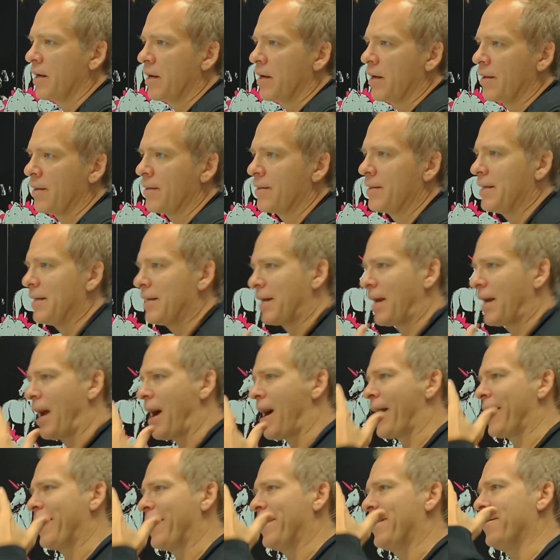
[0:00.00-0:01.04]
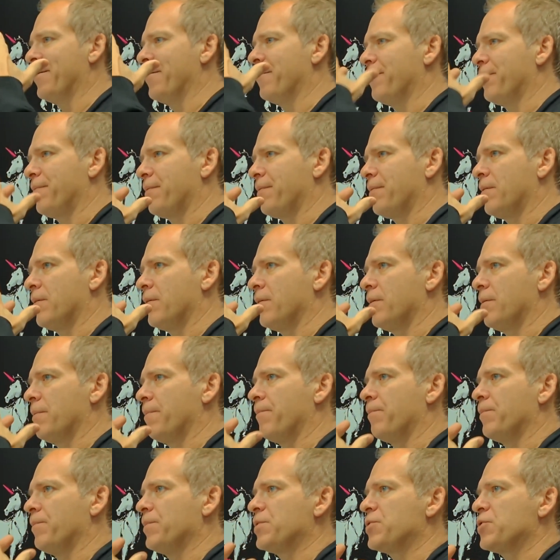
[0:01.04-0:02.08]
the kind of
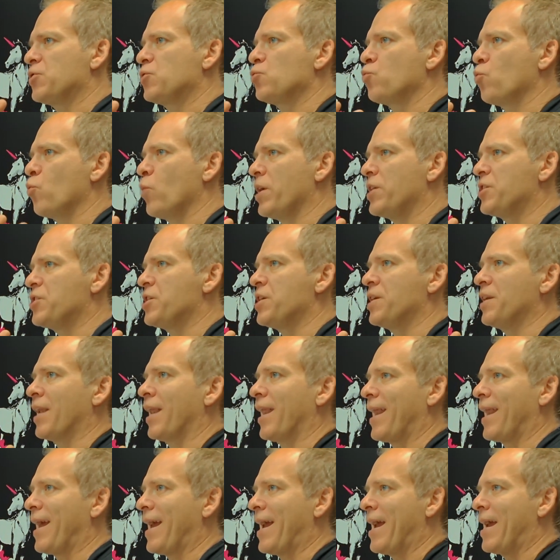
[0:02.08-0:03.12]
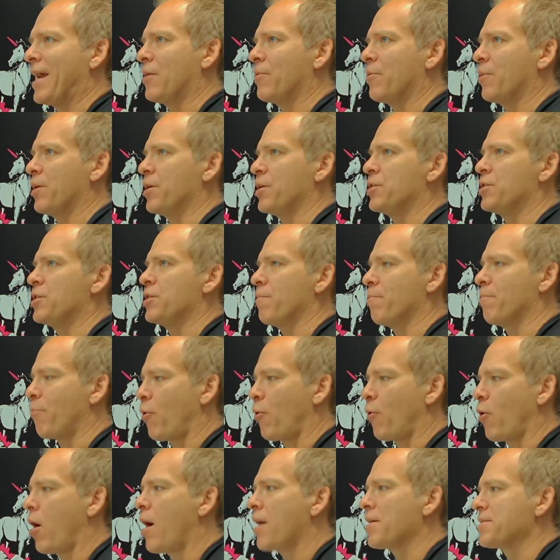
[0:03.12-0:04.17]
switch in language and
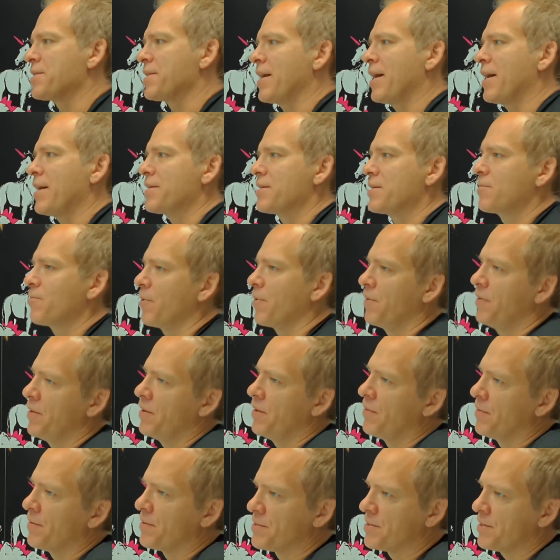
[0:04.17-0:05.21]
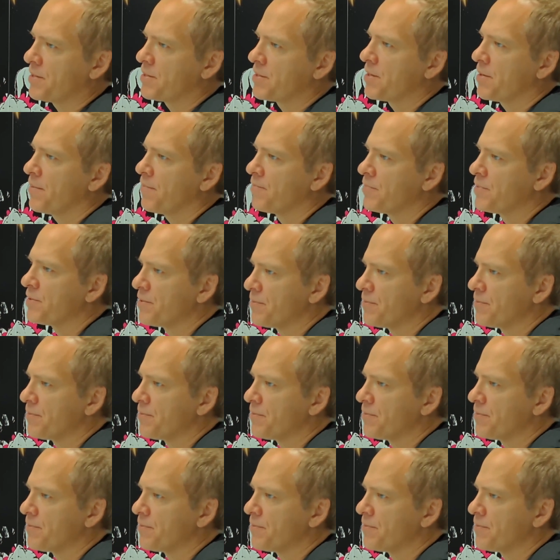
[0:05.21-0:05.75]
process within the systems.